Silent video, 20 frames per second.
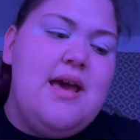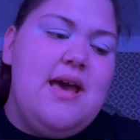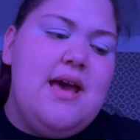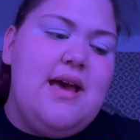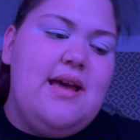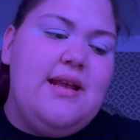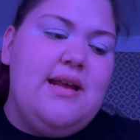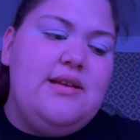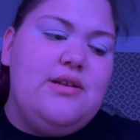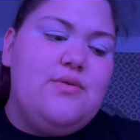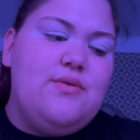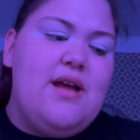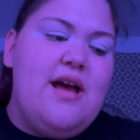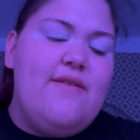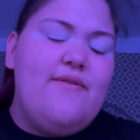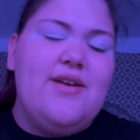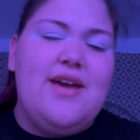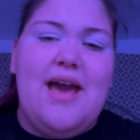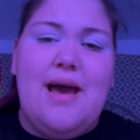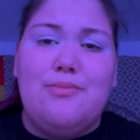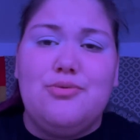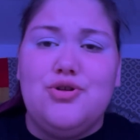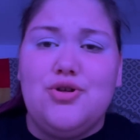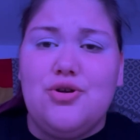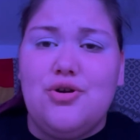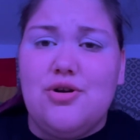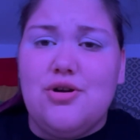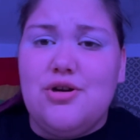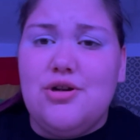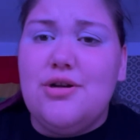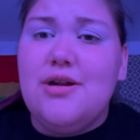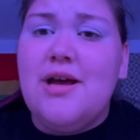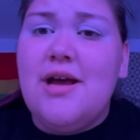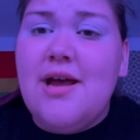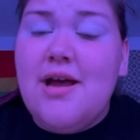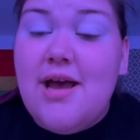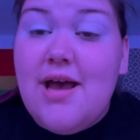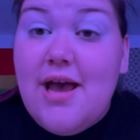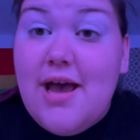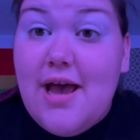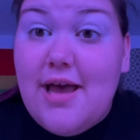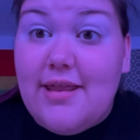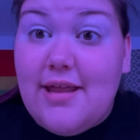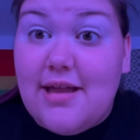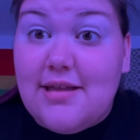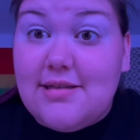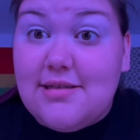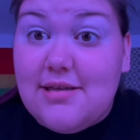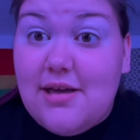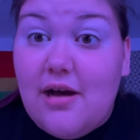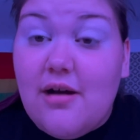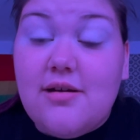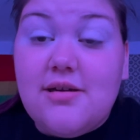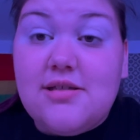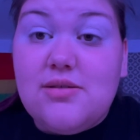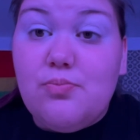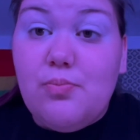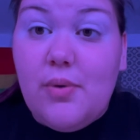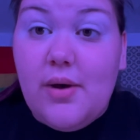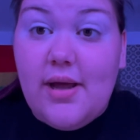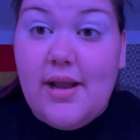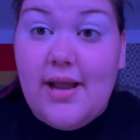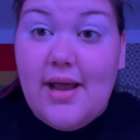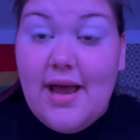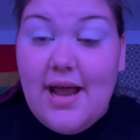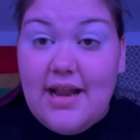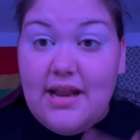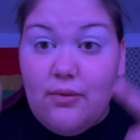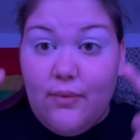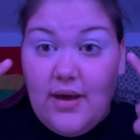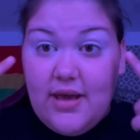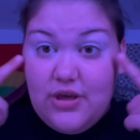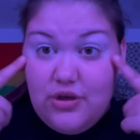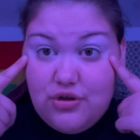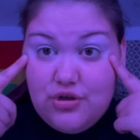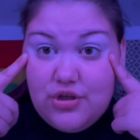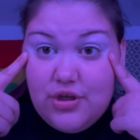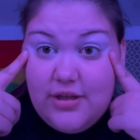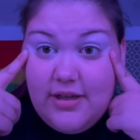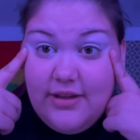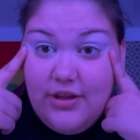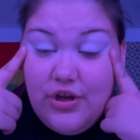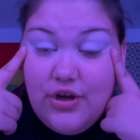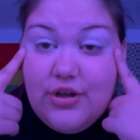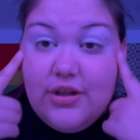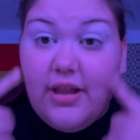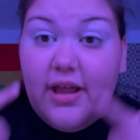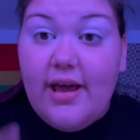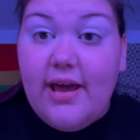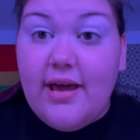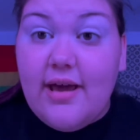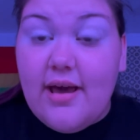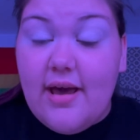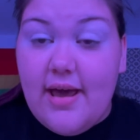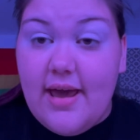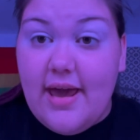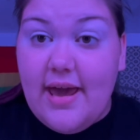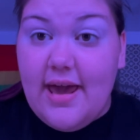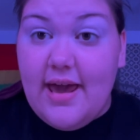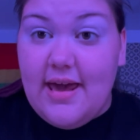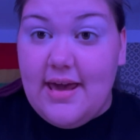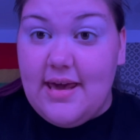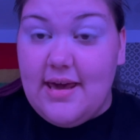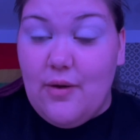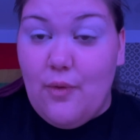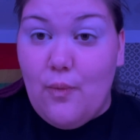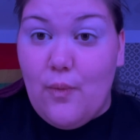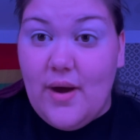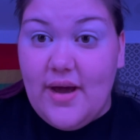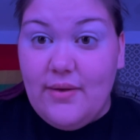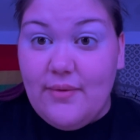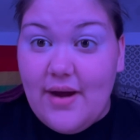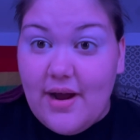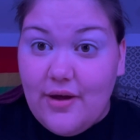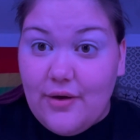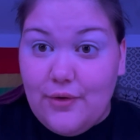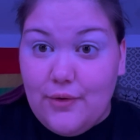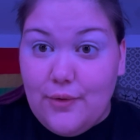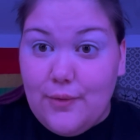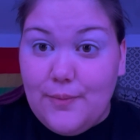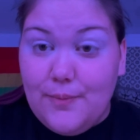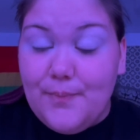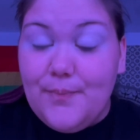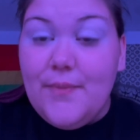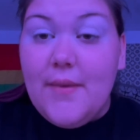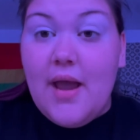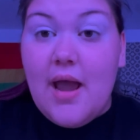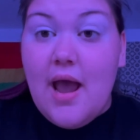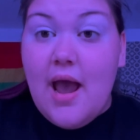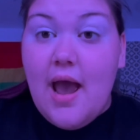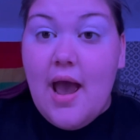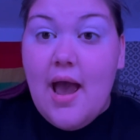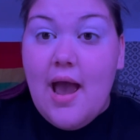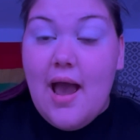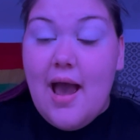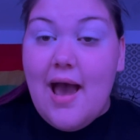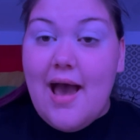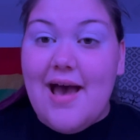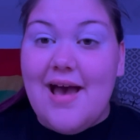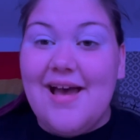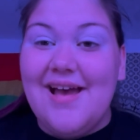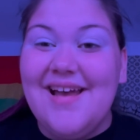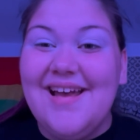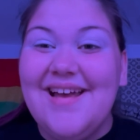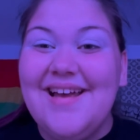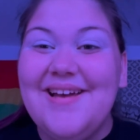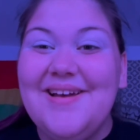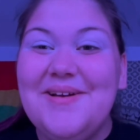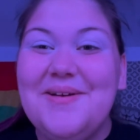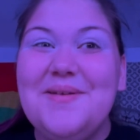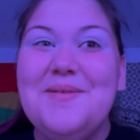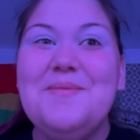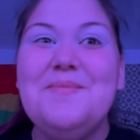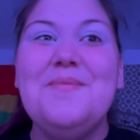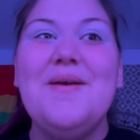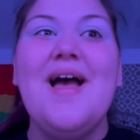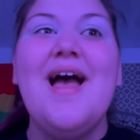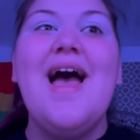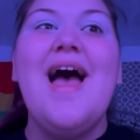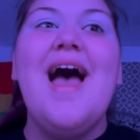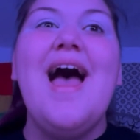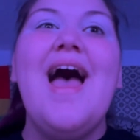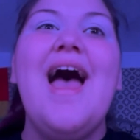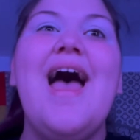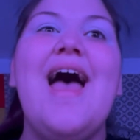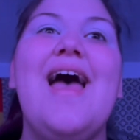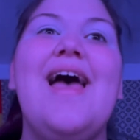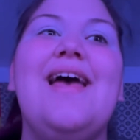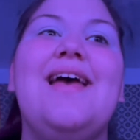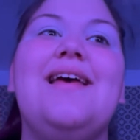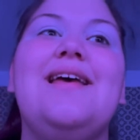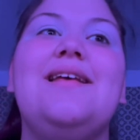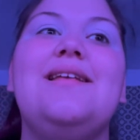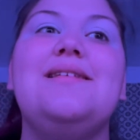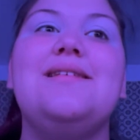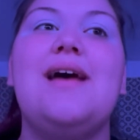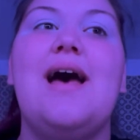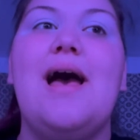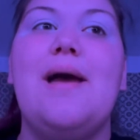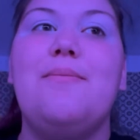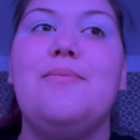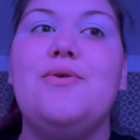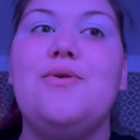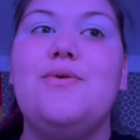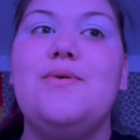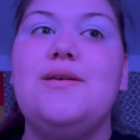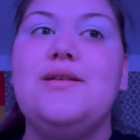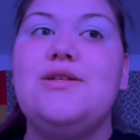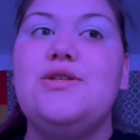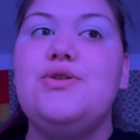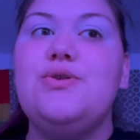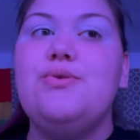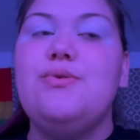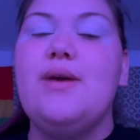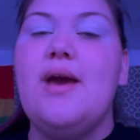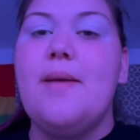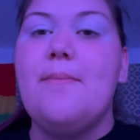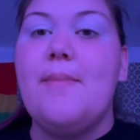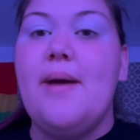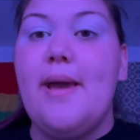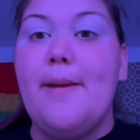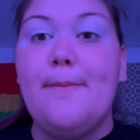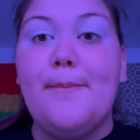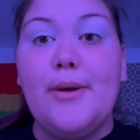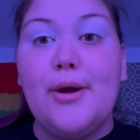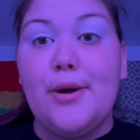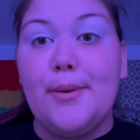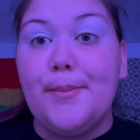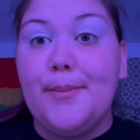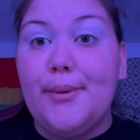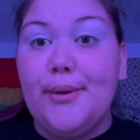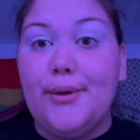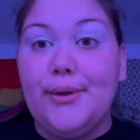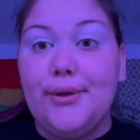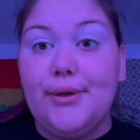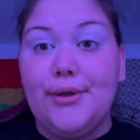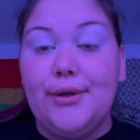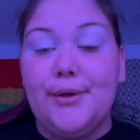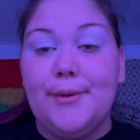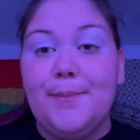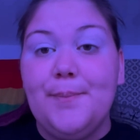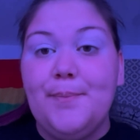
and I don't have a capture card and that sucks. But anyway, you should look like a white raccoon. um, and I'm going to get my purple